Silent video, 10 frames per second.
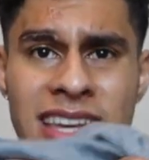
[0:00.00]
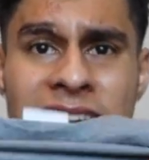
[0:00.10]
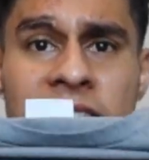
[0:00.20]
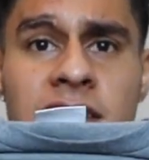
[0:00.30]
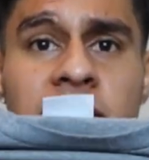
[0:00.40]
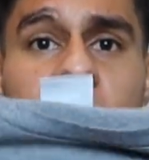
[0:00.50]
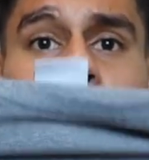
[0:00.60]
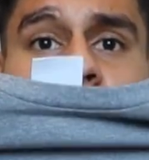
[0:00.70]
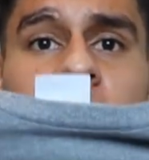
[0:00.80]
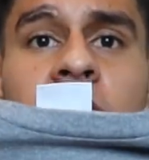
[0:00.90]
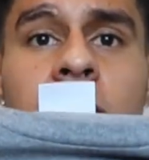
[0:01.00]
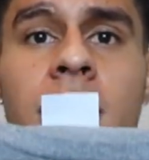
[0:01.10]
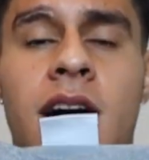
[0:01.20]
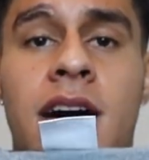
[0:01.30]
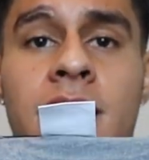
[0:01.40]
kind of lettering
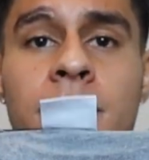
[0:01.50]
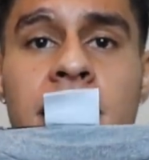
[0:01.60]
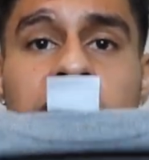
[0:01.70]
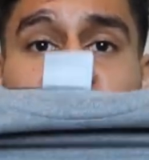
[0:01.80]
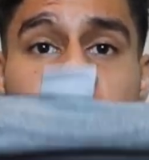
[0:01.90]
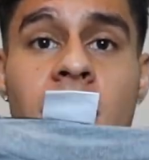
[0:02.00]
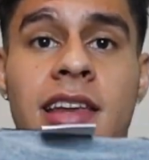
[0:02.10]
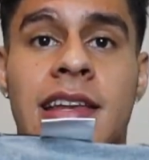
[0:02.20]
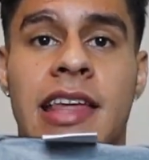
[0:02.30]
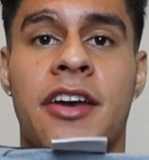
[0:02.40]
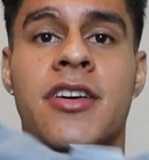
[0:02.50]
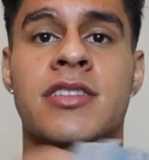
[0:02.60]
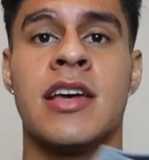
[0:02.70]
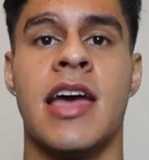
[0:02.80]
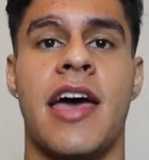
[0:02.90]
there, like in solid
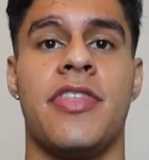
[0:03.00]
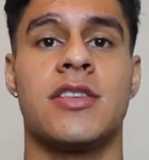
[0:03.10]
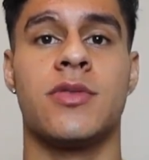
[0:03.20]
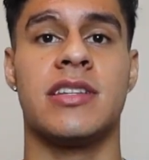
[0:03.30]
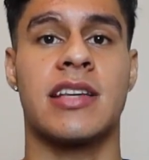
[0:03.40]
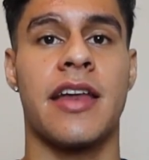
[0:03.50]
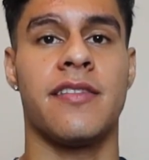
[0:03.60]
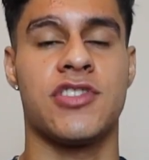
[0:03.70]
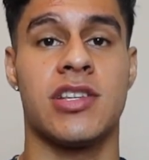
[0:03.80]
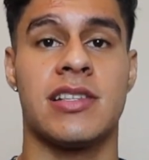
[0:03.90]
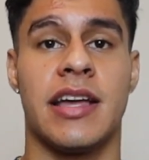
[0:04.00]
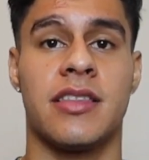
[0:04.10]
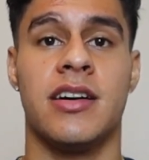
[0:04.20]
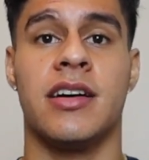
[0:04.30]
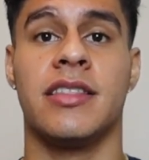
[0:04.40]
letters, and this one is kind of just
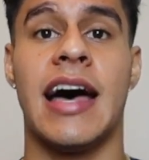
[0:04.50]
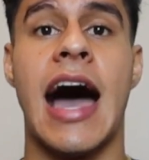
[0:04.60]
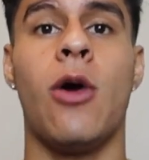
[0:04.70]
like the